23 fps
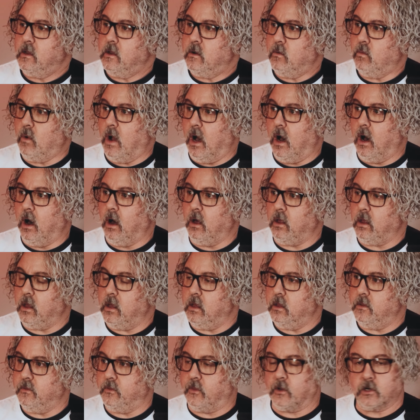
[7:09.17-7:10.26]
Well,
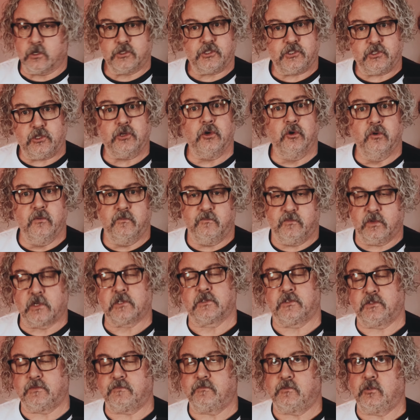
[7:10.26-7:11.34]
there's two
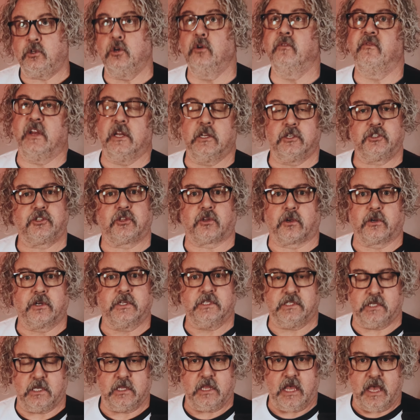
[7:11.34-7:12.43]
vintage
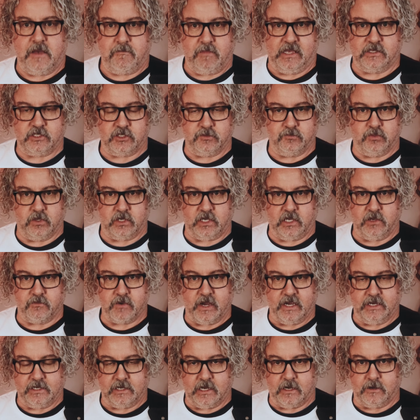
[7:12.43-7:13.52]
30s in that Mesa Boogie
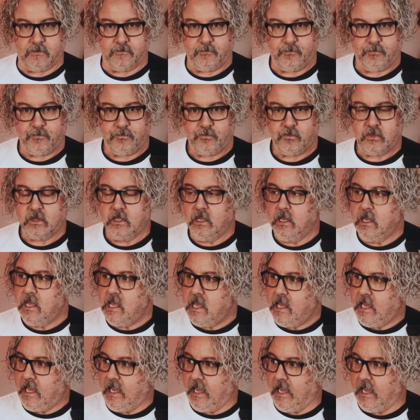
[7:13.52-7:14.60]
right now.
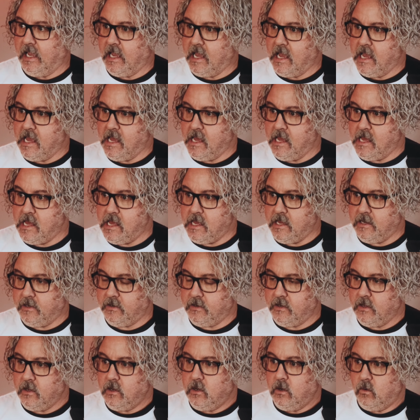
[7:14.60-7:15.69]

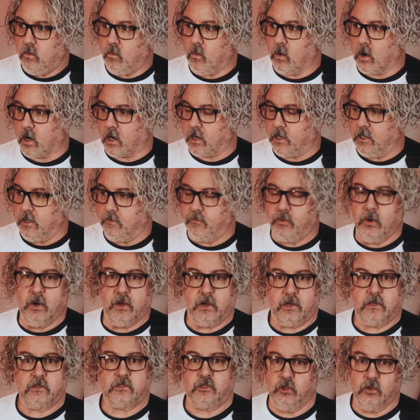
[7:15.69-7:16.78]
And we're going to
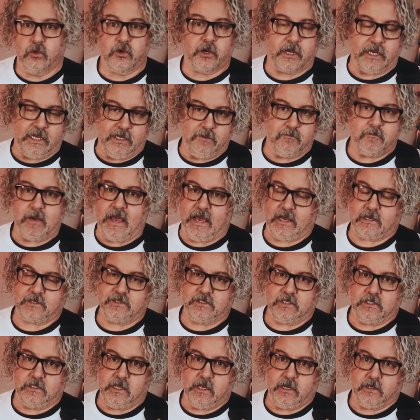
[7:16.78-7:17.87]
put 2 greenbacks
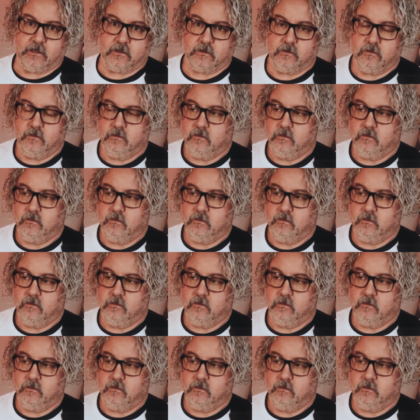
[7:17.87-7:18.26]
in there.